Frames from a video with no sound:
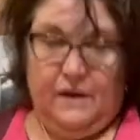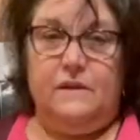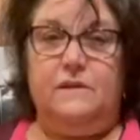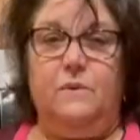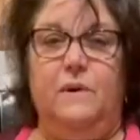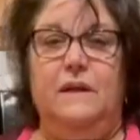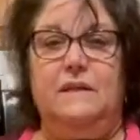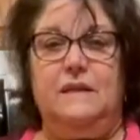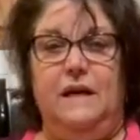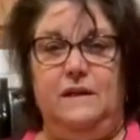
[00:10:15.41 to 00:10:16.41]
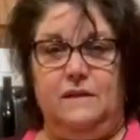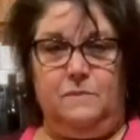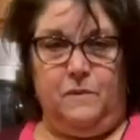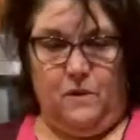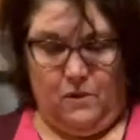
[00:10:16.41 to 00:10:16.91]
So we're going to take this
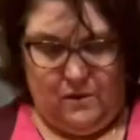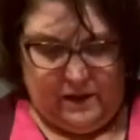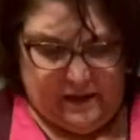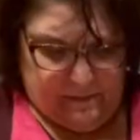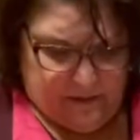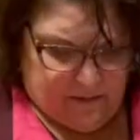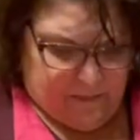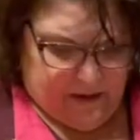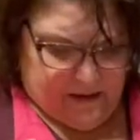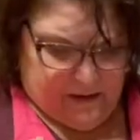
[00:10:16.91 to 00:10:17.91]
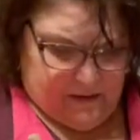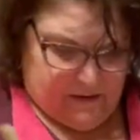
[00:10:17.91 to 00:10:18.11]
bowl, and I'm going to make